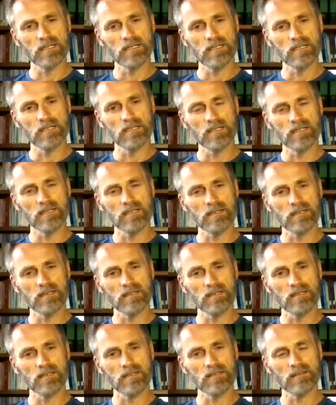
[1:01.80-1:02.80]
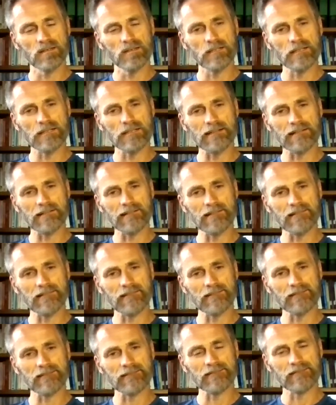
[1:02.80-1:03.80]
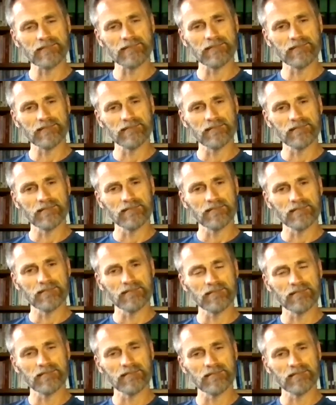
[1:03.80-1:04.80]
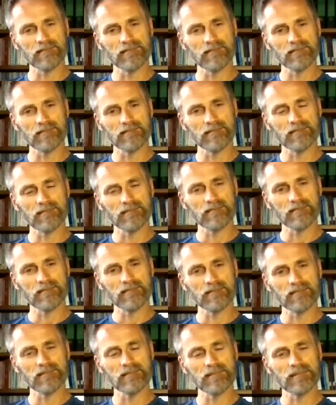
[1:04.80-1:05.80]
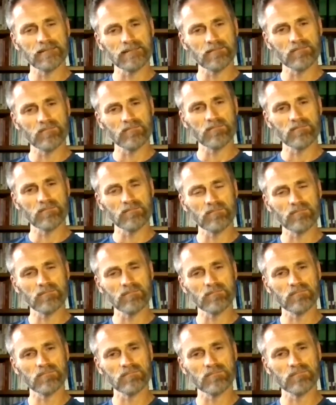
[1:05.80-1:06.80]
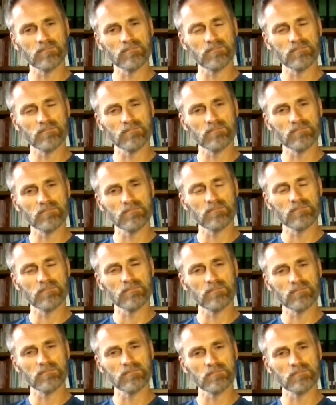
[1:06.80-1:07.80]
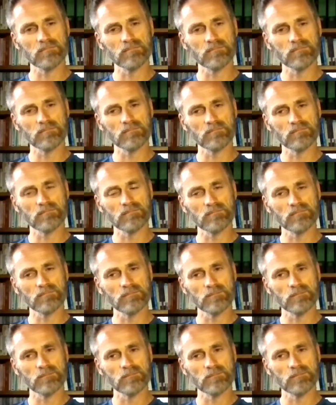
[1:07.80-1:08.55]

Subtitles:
The person shown says nothing.